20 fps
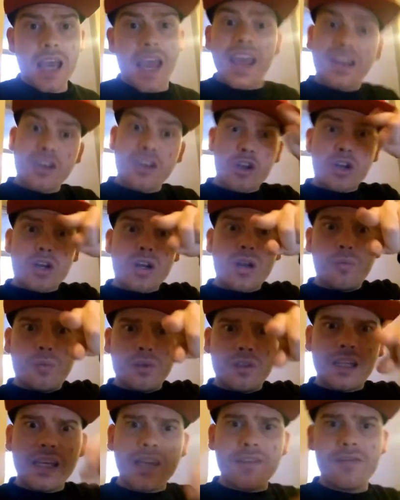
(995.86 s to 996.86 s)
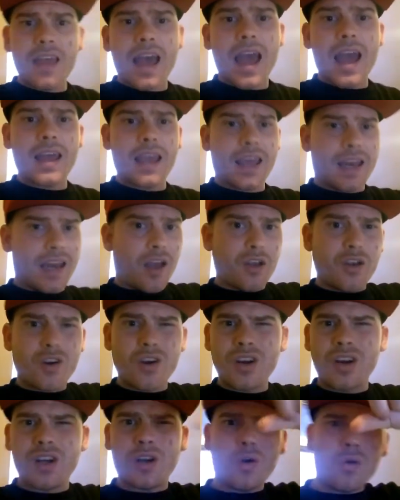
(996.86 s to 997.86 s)
And you're going to believe that, and now you're
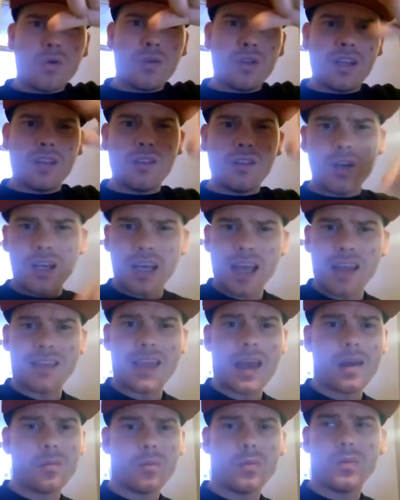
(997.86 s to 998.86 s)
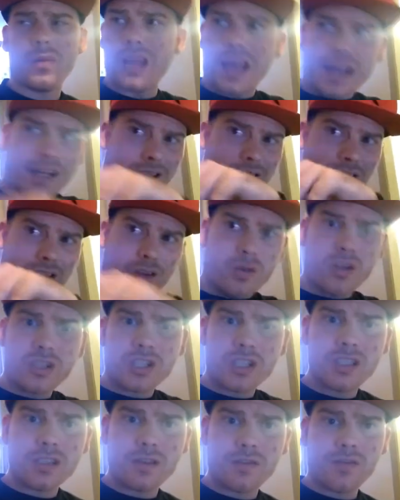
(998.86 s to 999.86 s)
going to go and look at them like the
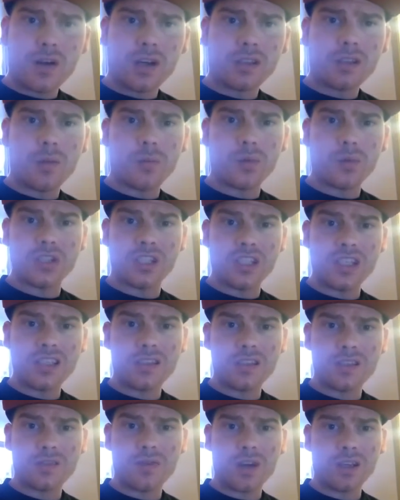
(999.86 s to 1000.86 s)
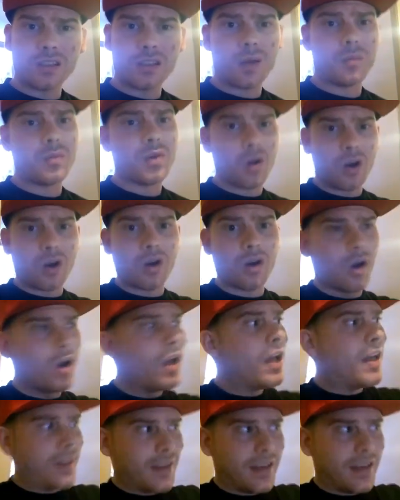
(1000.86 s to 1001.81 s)
Christians are fucked up and Jesus is fucked up? No.